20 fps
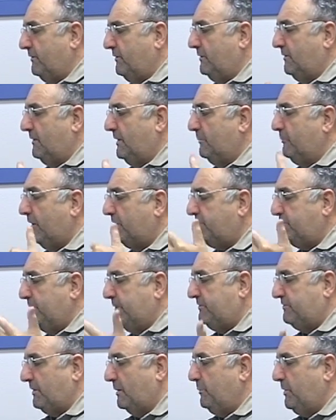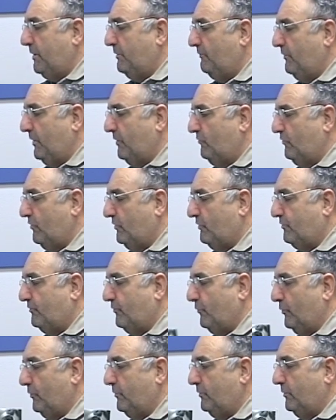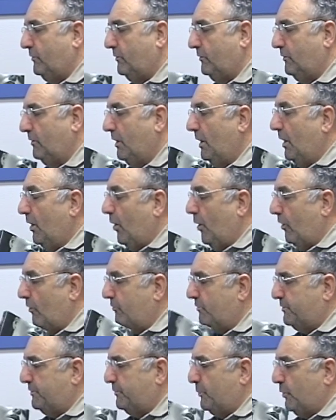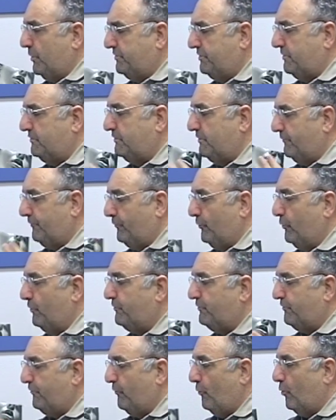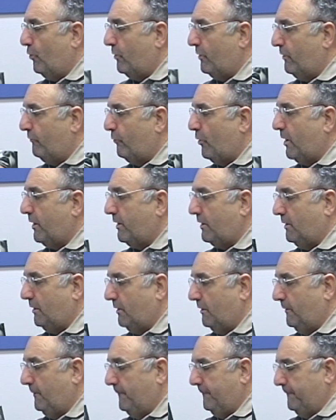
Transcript: Uh, there must be some conventions for, or was this the first for erotica?